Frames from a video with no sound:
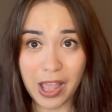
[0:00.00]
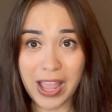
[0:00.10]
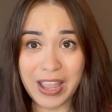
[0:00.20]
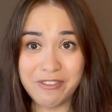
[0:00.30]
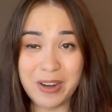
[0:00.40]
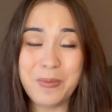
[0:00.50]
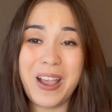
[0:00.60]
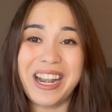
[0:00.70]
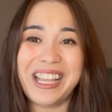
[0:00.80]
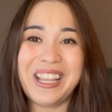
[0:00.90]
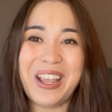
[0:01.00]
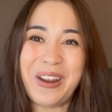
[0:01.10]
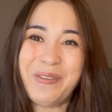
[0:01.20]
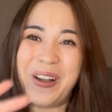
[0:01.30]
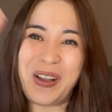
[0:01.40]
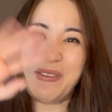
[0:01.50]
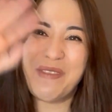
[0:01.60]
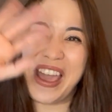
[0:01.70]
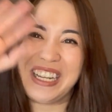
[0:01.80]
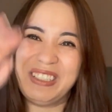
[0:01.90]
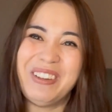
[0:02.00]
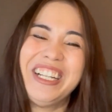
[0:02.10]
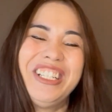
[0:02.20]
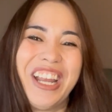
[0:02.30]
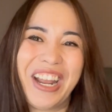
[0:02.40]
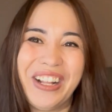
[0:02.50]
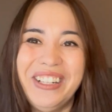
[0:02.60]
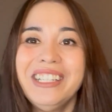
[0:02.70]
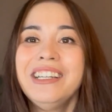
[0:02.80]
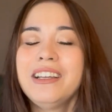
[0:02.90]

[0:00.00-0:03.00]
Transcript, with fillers: Hi everybody and welcome back to my channel.